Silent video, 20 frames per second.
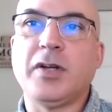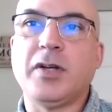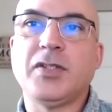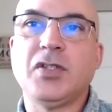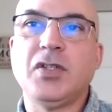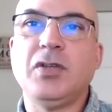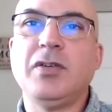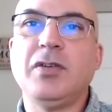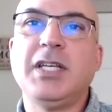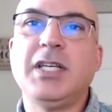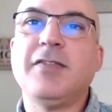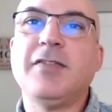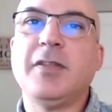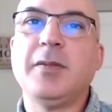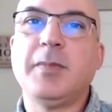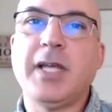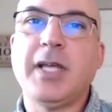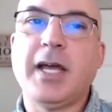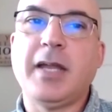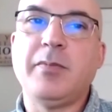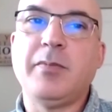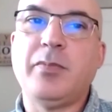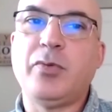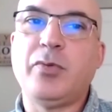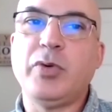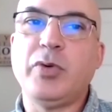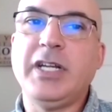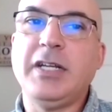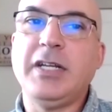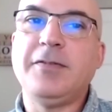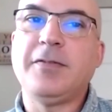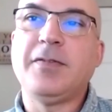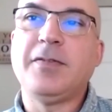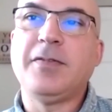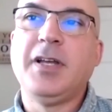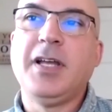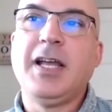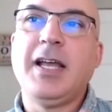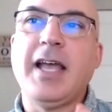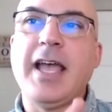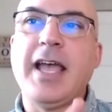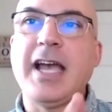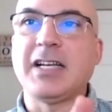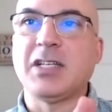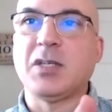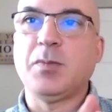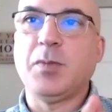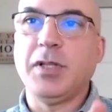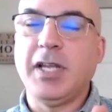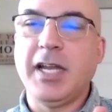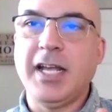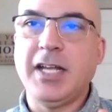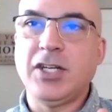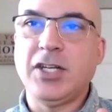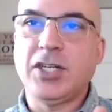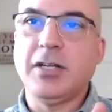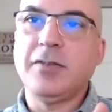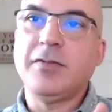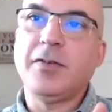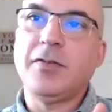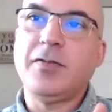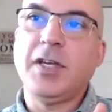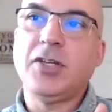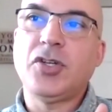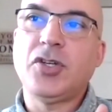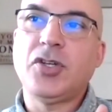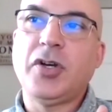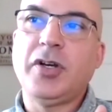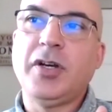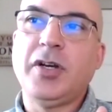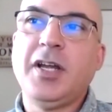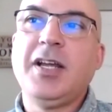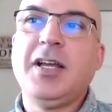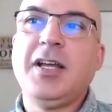So you give them that brief explanation of a feature,